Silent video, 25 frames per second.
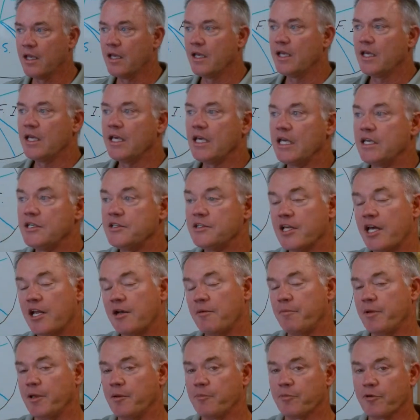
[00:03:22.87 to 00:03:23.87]
Is that a
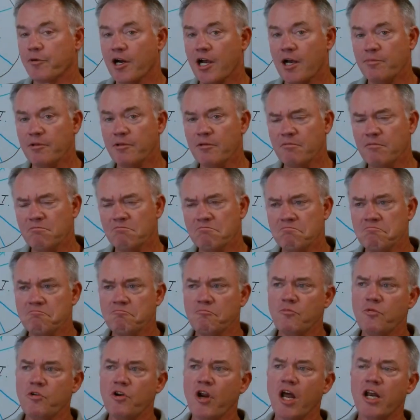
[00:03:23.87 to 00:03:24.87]
big problem?
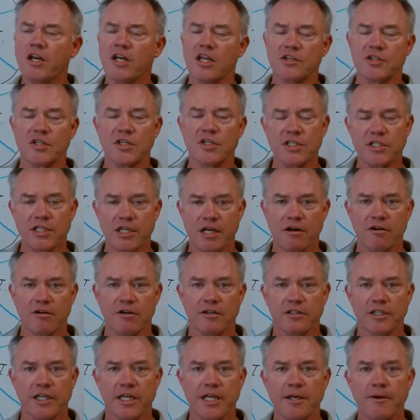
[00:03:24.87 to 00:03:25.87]
Not
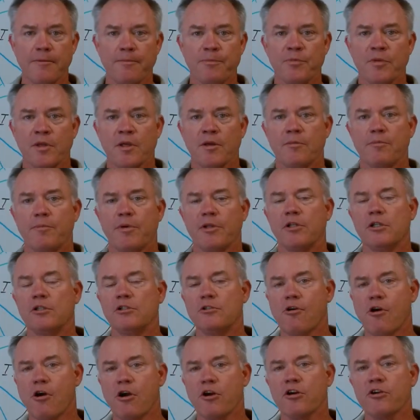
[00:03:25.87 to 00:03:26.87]
necessarily, but the
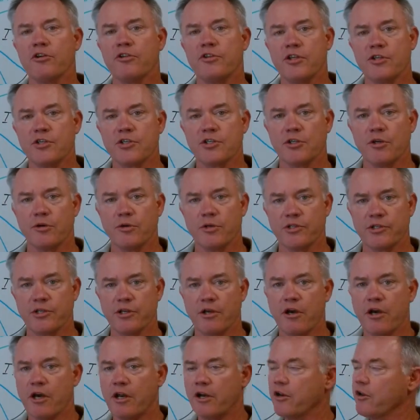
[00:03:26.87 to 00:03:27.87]
longer this goes
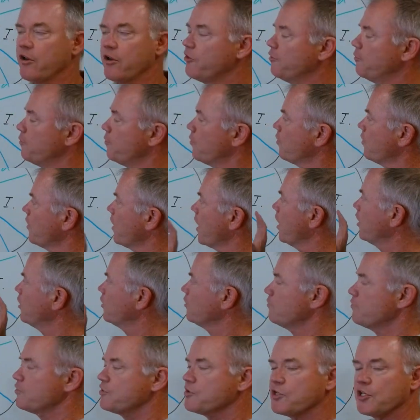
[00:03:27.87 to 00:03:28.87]
on, the more out
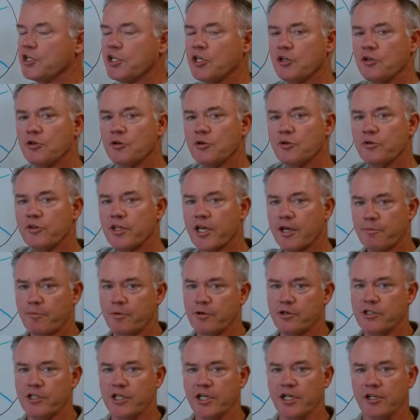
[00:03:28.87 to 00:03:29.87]
of skew that
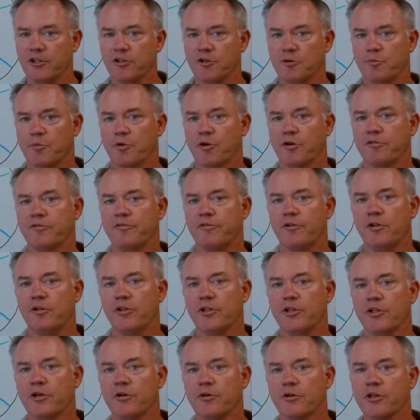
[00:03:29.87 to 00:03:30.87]
particular
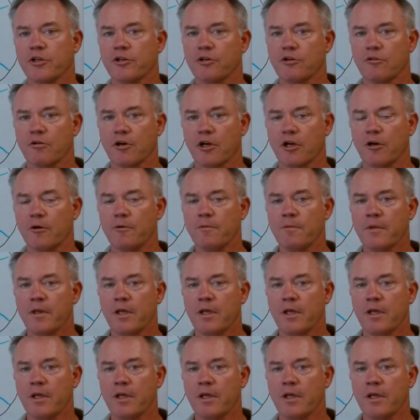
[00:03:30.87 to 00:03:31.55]
portfolio can grow,